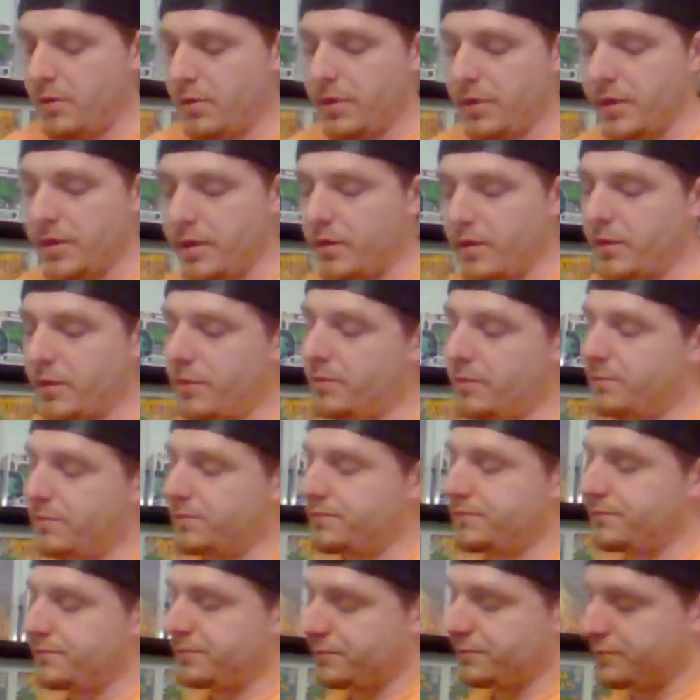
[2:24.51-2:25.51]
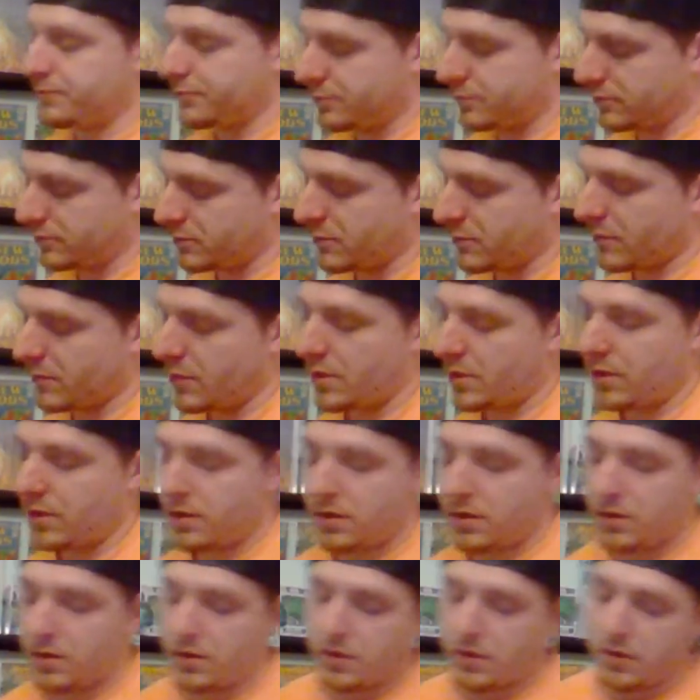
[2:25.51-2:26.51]
we go.
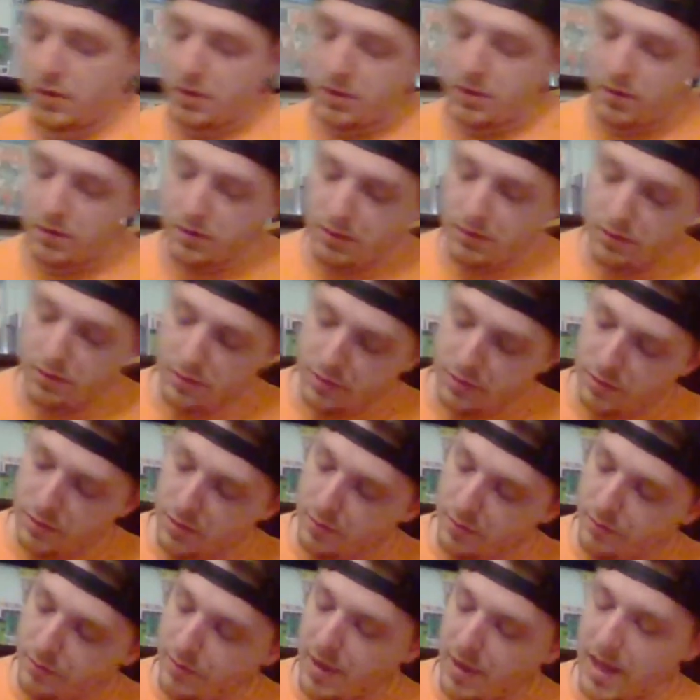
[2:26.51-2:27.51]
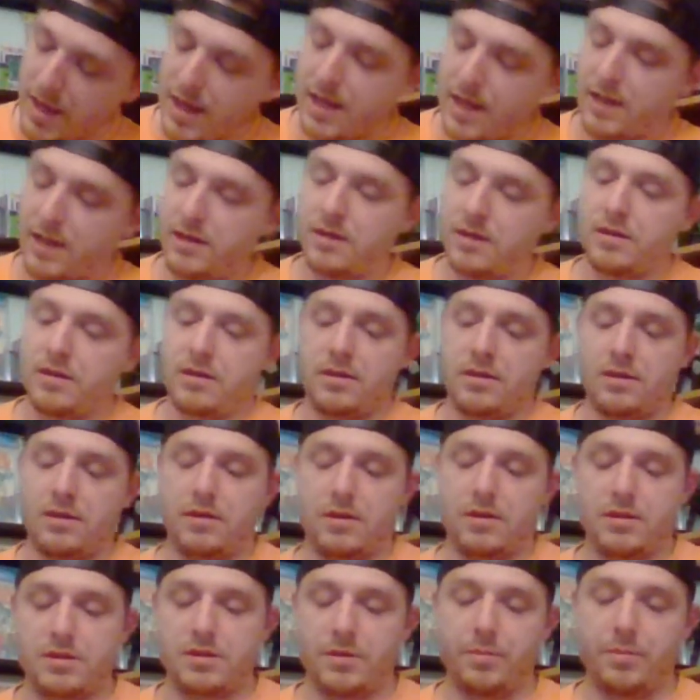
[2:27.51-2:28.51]
So that.
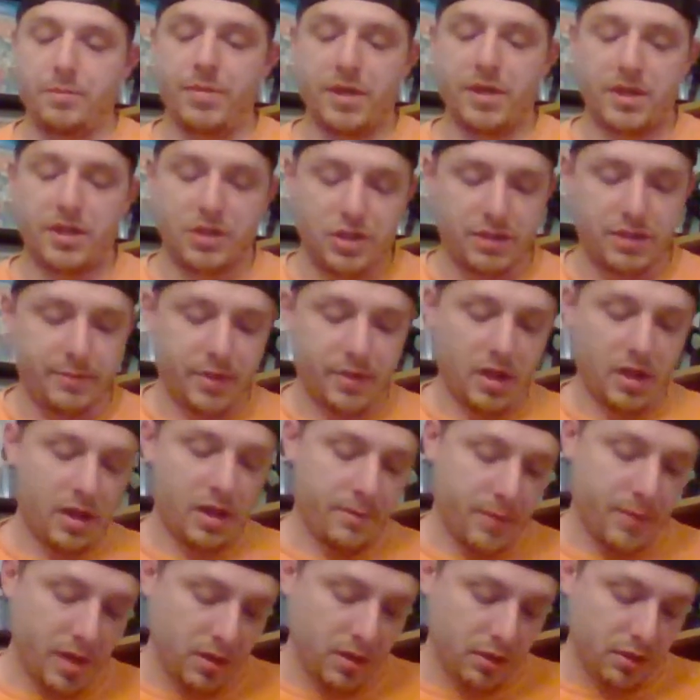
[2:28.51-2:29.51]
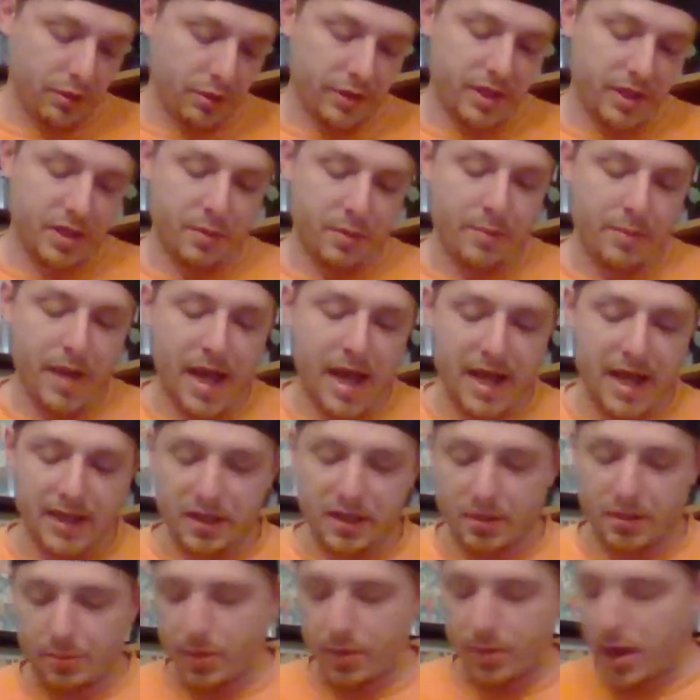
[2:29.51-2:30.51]
A big Gemini mailer in a bag
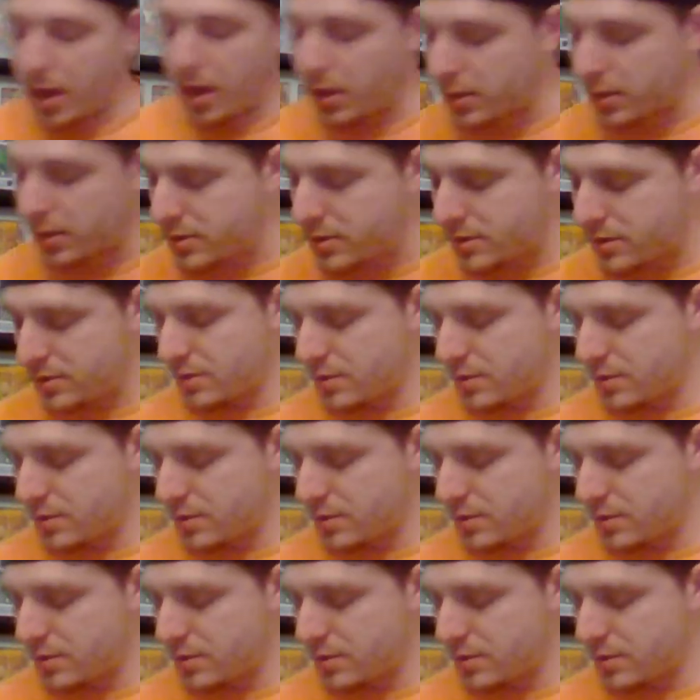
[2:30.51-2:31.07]
in a box.